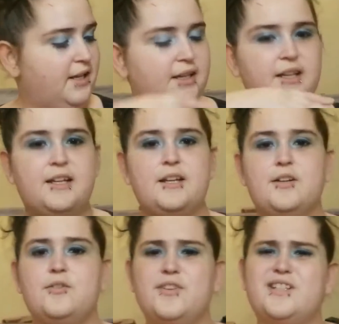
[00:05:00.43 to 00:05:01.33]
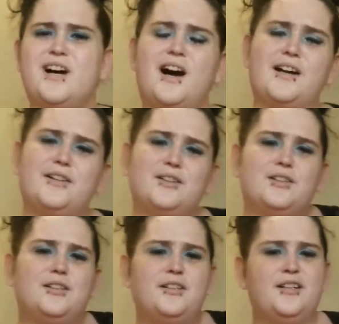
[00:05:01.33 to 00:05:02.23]
here to retire
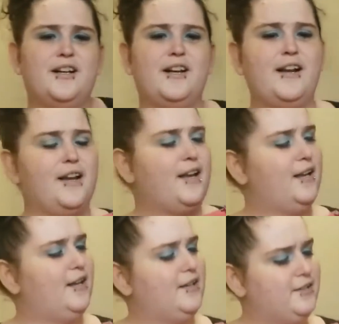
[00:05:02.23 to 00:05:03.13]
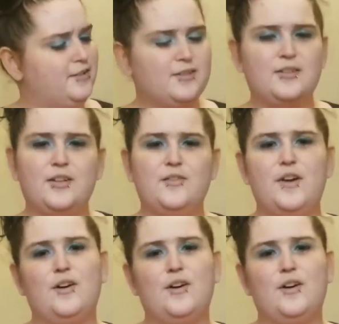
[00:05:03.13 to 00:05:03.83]
and live out